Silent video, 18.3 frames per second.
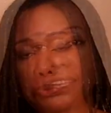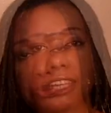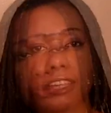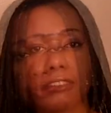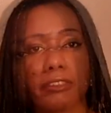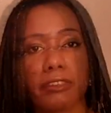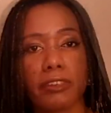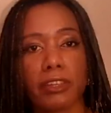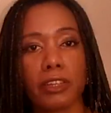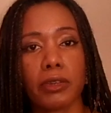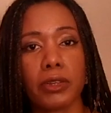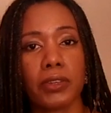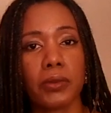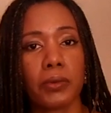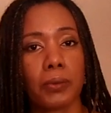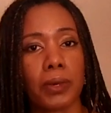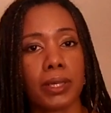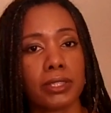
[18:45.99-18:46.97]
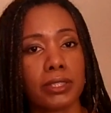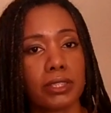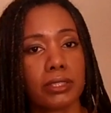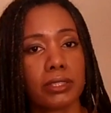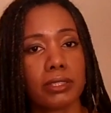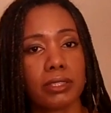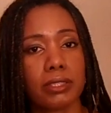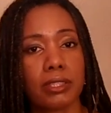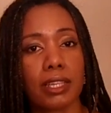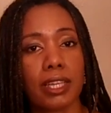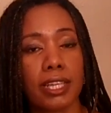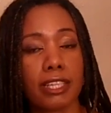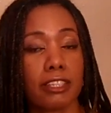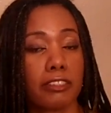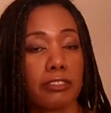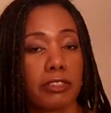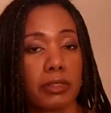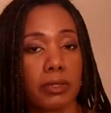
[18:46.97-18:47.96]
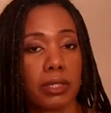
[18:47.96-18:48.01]
If you want and
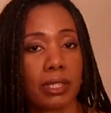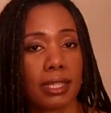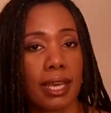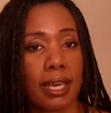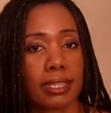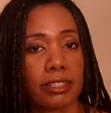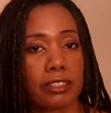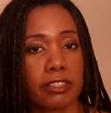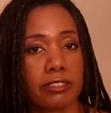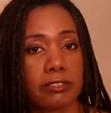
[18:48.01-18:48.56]
if you'd like to